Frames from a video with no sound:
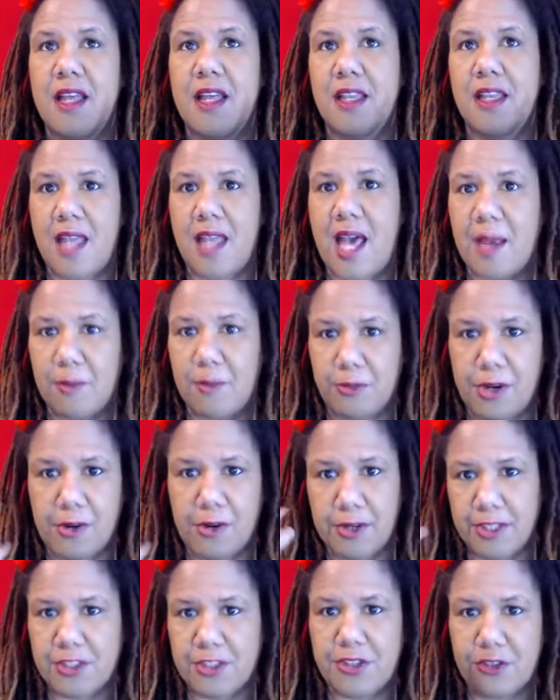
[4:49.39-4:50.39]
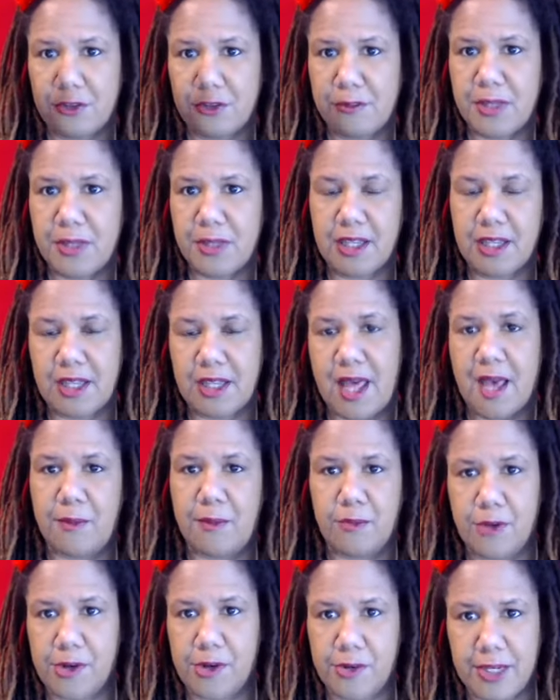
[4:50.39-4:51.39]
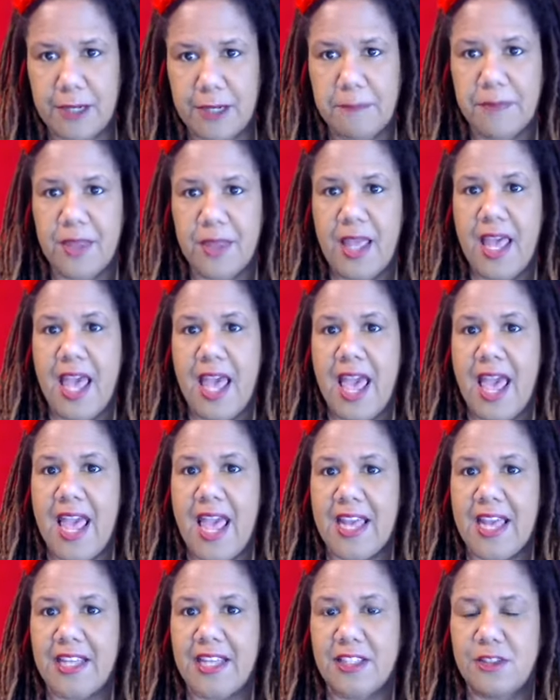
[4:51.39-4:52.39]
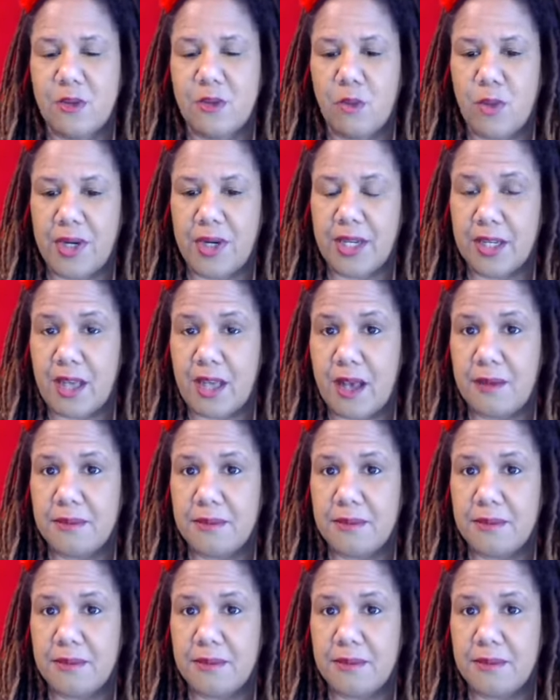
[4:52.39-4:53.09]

library, into your media library, and when it